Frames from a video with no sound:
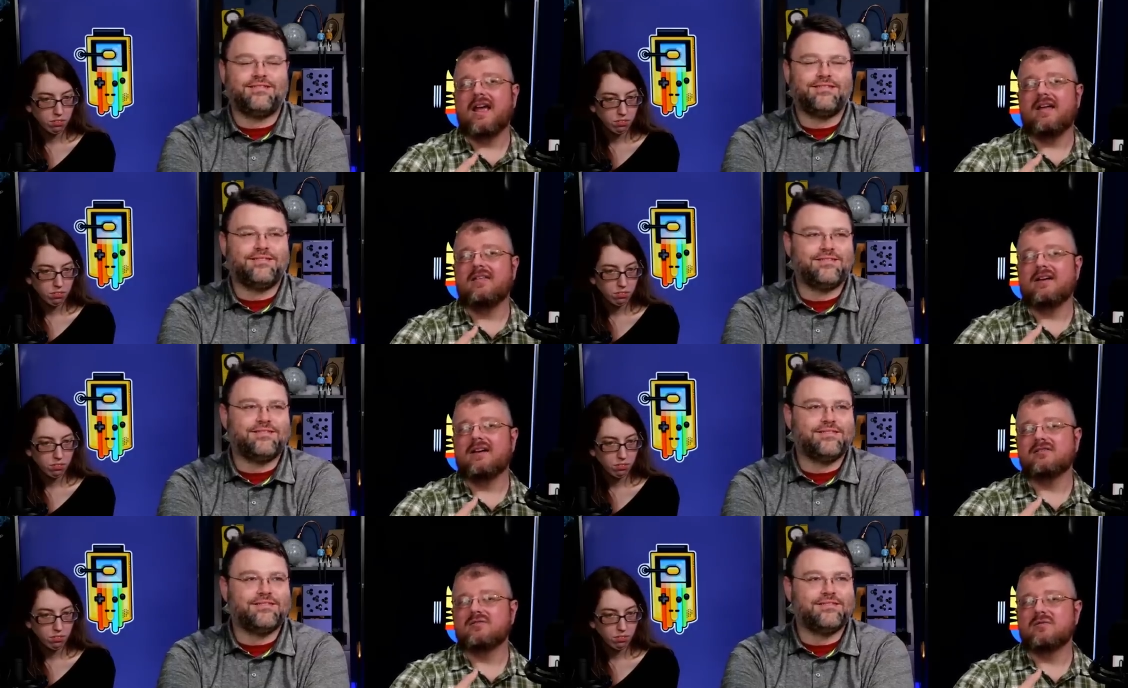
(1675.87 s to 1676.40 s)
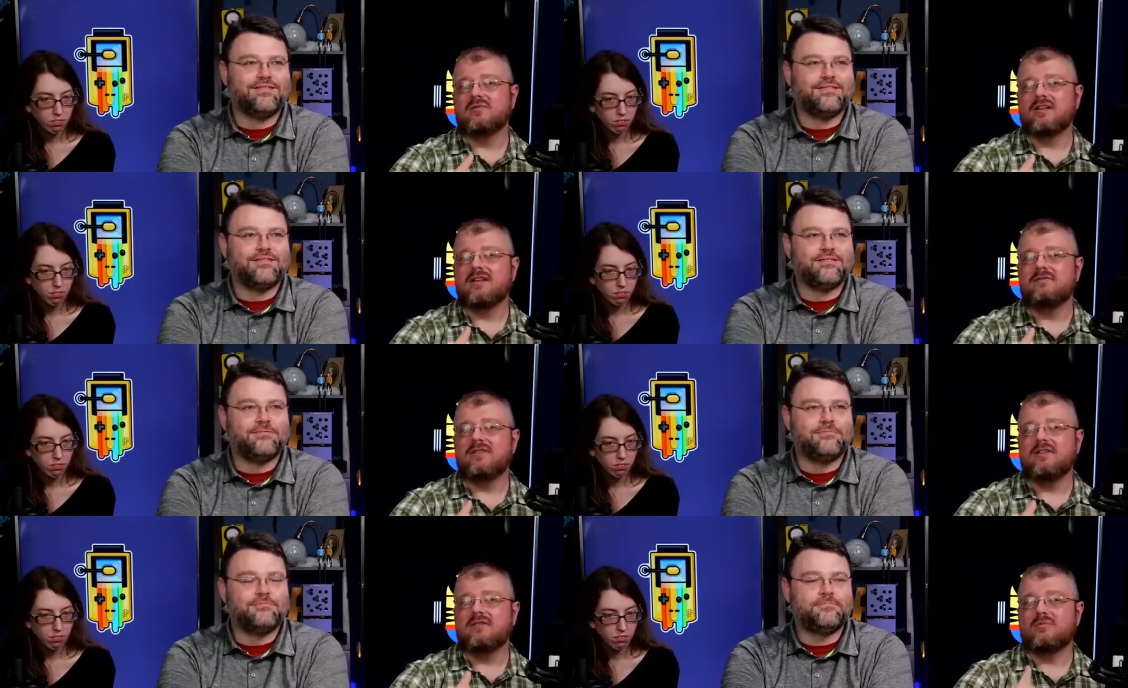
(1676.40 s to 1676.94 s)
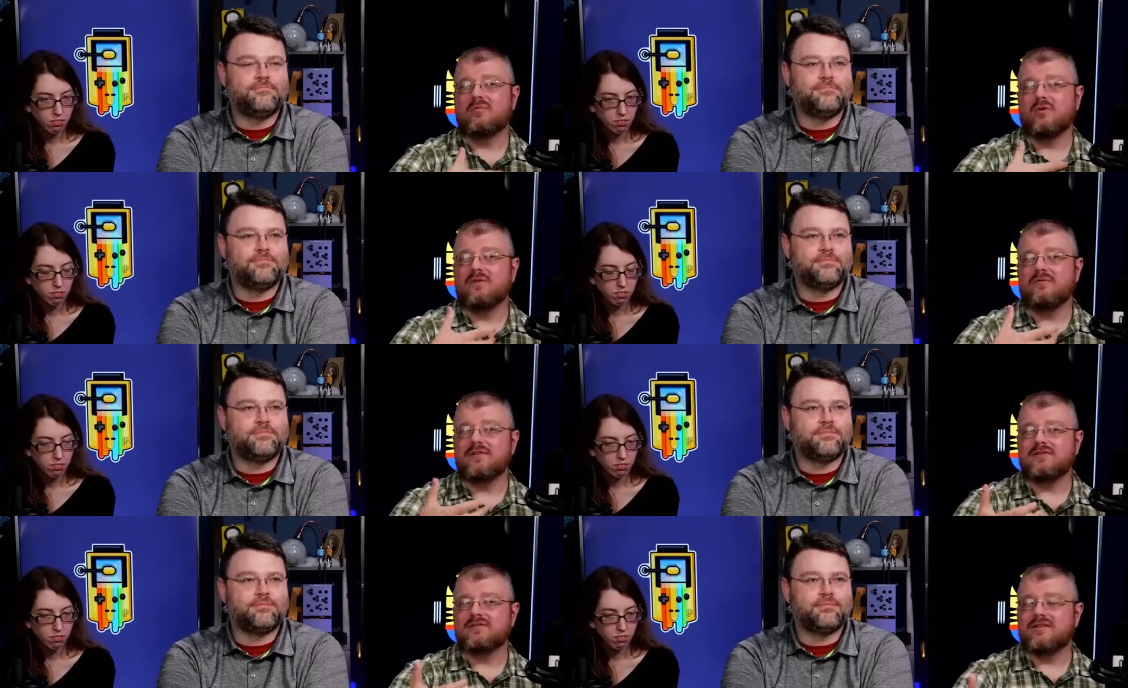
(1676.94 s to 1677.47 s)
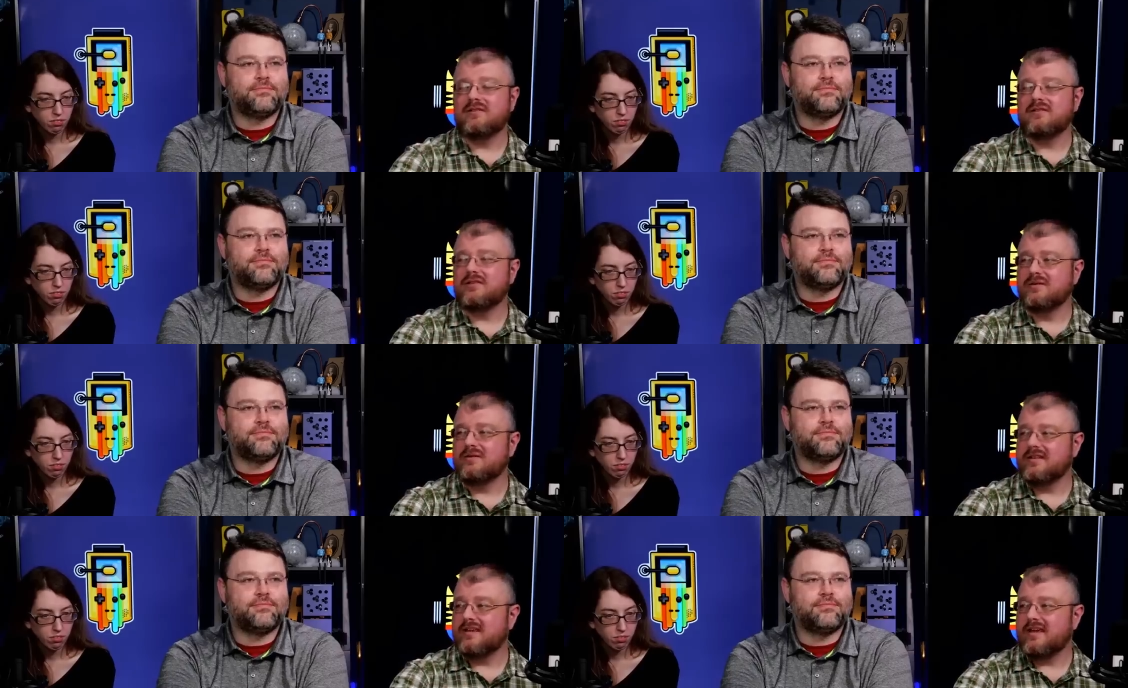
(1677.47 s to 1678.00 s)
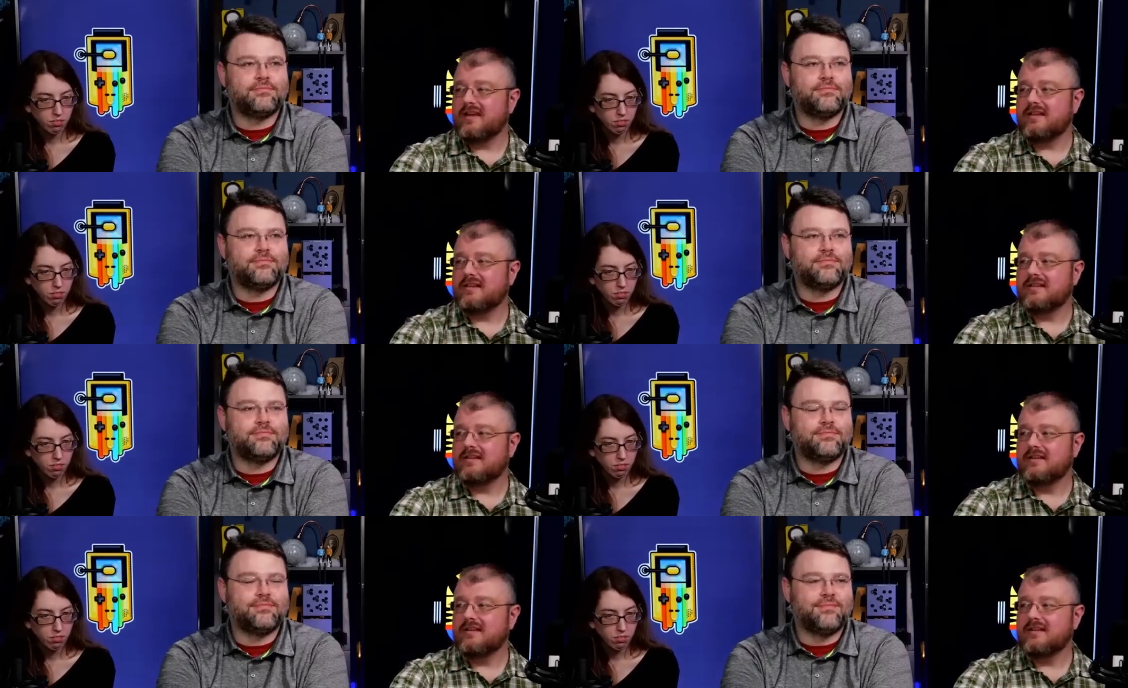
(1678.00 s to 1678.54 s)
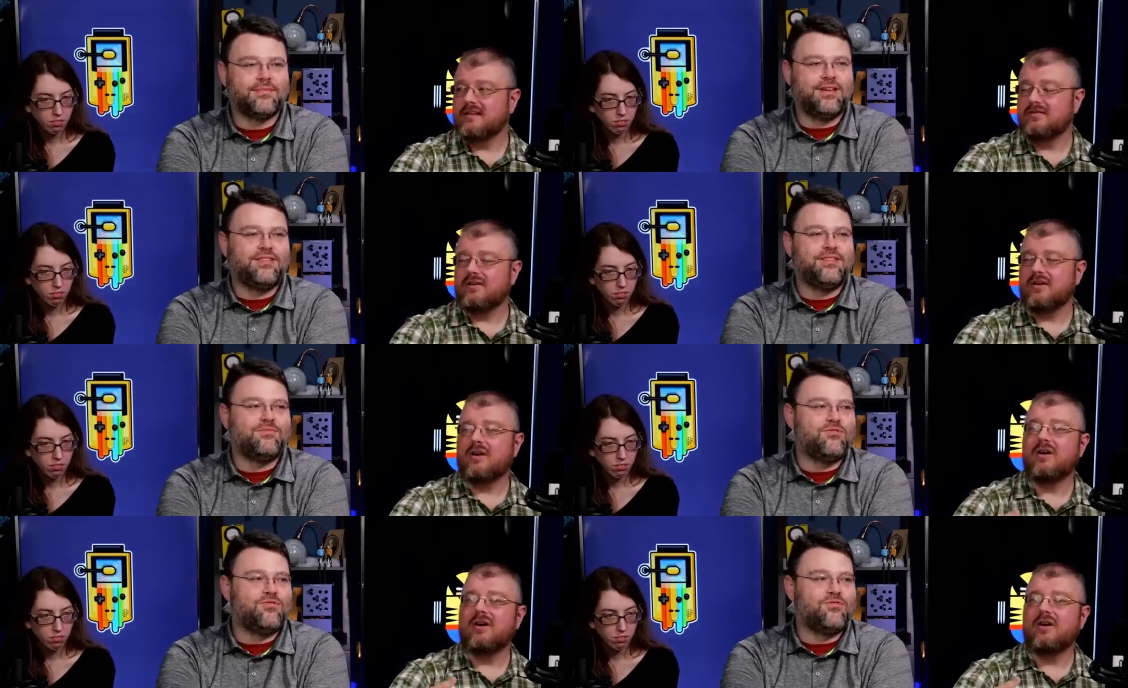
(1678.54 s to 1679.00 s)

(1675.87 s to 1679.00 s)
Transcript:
Speaker 1: And they also believe that the more of us that are doing that, the,